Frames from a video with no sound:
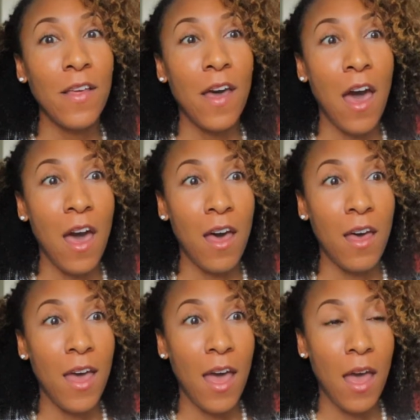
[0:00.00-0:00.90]

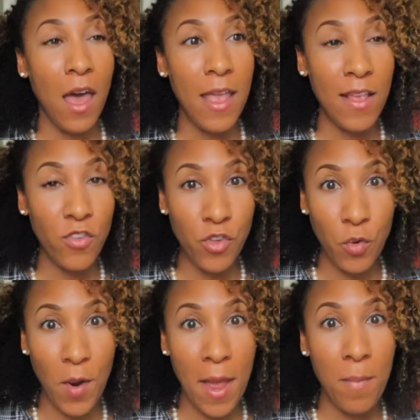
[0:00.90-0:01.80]

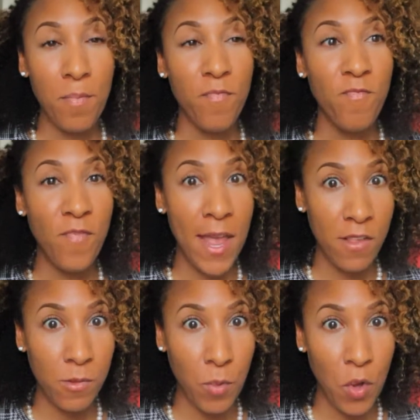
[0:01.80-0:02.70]
Instagram,
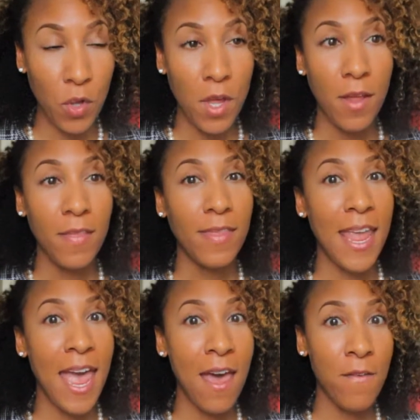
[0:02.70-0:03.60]
Facebook, they
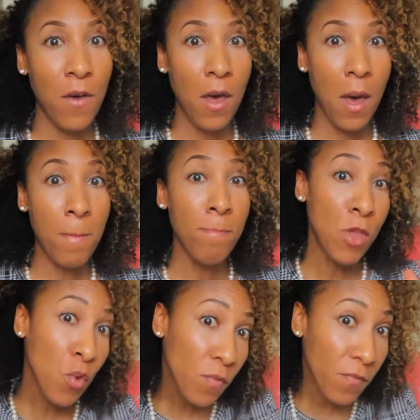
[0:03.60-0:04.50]
have a
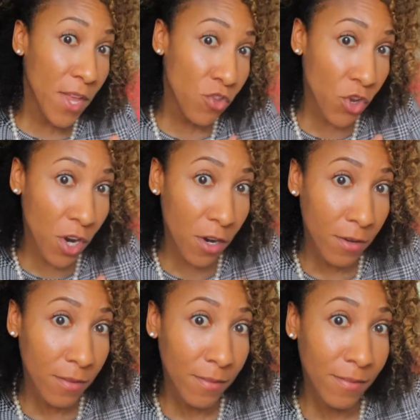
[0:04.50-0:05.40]
mute
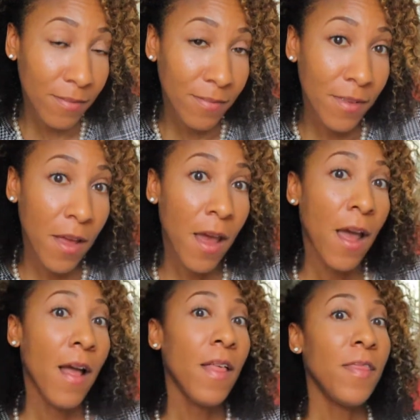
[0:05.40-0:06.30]
feature.
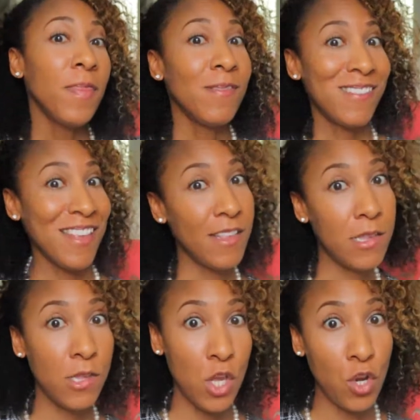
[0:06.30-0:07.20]

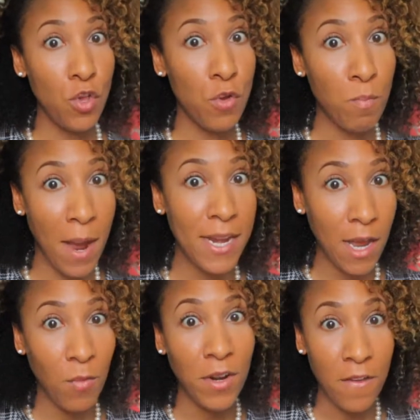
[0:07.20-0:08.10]
Since, you might
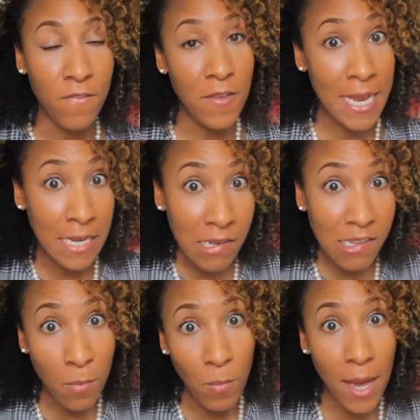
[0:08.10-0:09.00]
not want to offend
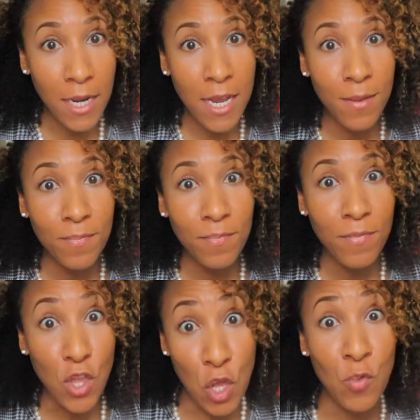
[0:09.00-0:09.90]
somebody,
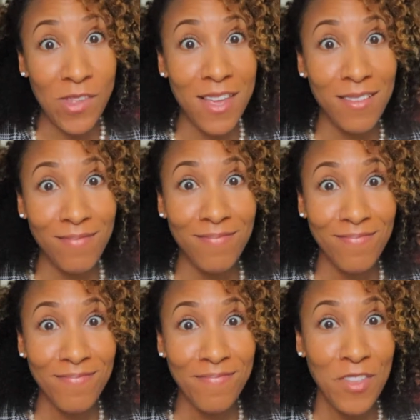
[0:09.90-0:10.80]
use it.
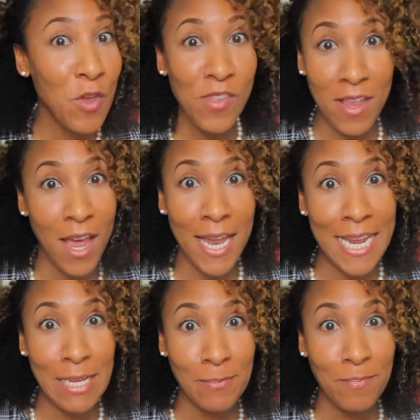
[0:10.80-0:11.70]
Use it,
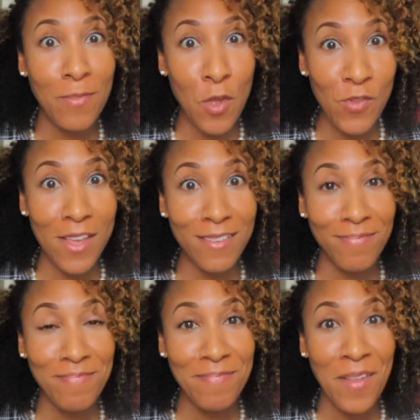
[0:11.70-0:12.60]
honey. Use it.
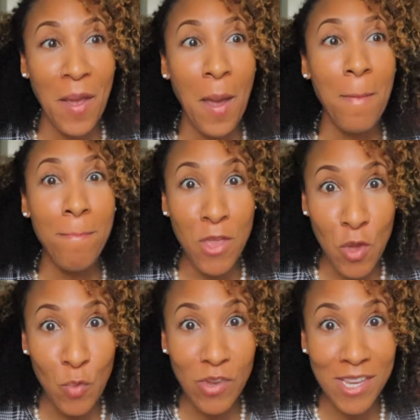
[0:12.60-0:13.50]

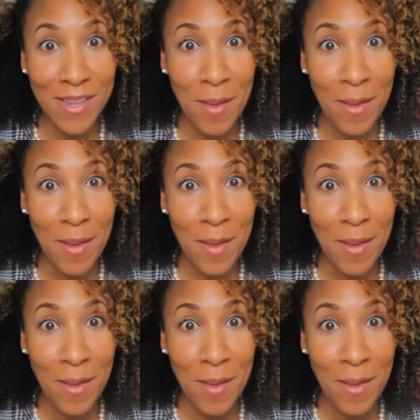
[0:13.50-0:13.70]
Mute.